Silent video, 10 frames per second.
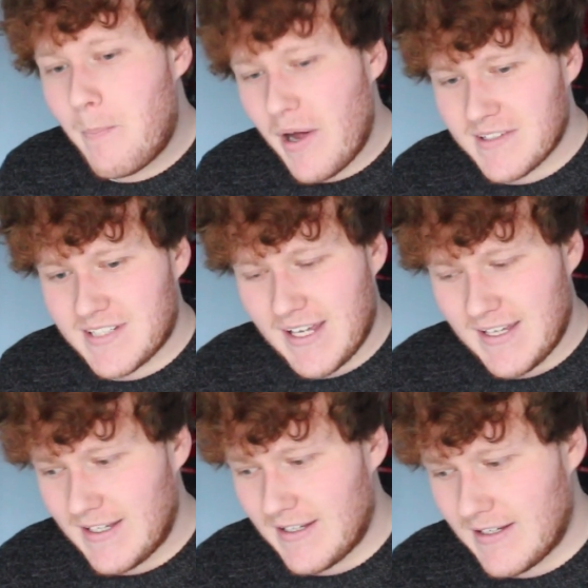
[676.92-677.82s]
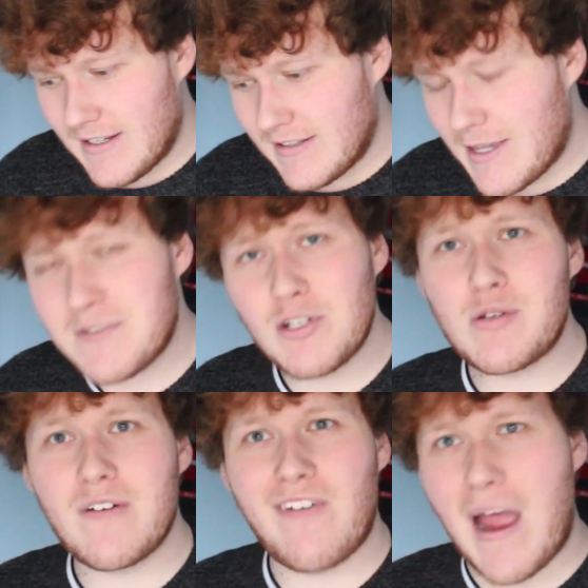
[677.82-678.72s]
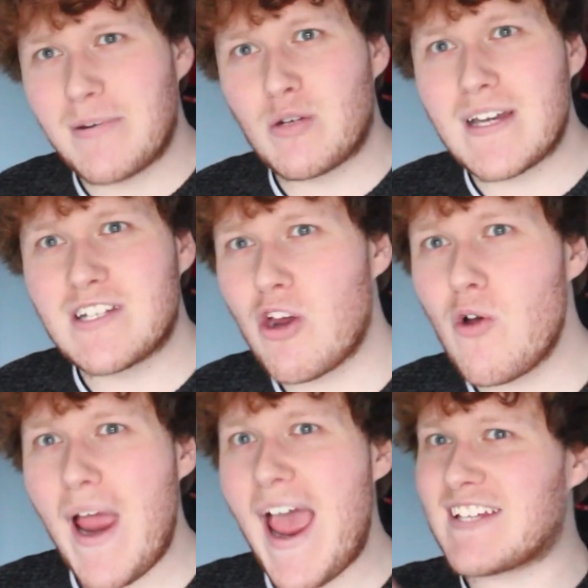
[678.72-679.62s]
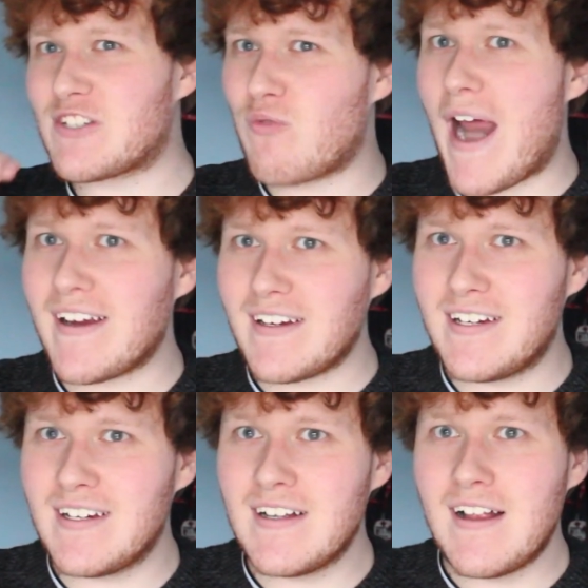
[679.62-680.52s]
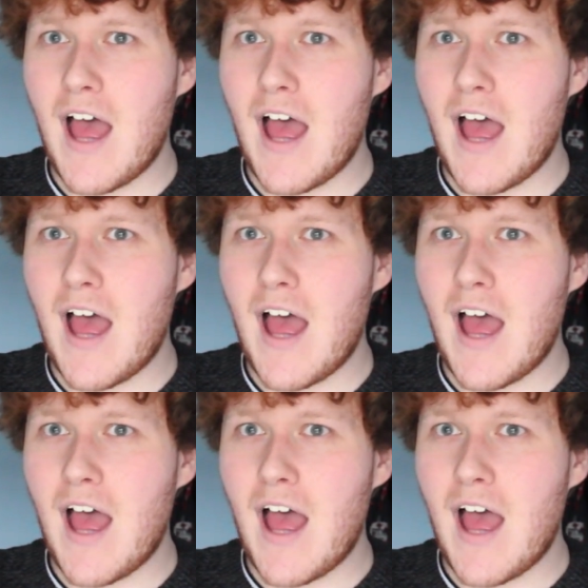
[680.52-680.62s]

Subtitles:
but there was also a fight between two S-rank